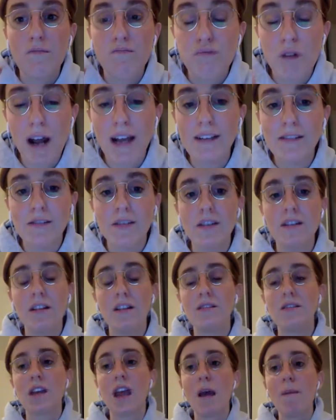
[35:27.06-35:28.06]
Bryson,
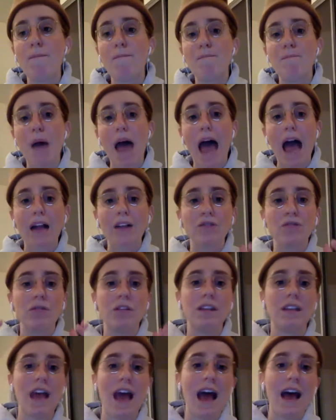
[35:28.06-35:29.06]
let's get back to the
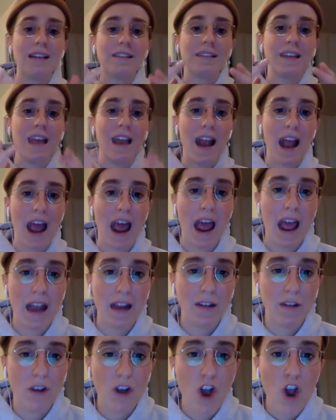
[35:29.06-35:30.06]
task at
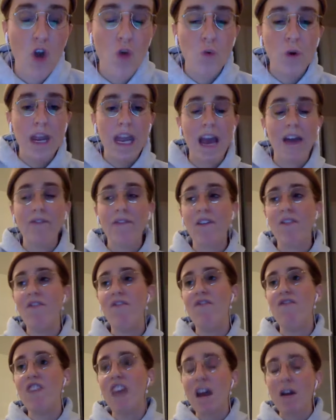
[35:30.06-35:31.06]
hand. We have
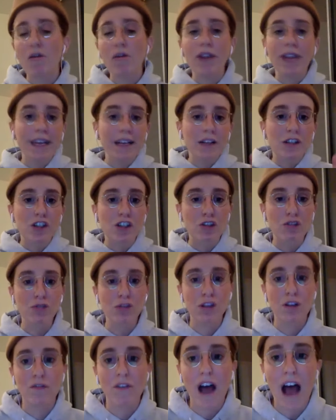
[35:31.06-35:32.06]
a very
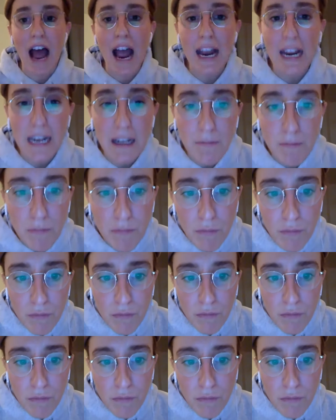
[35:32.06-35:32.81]
exclusive item,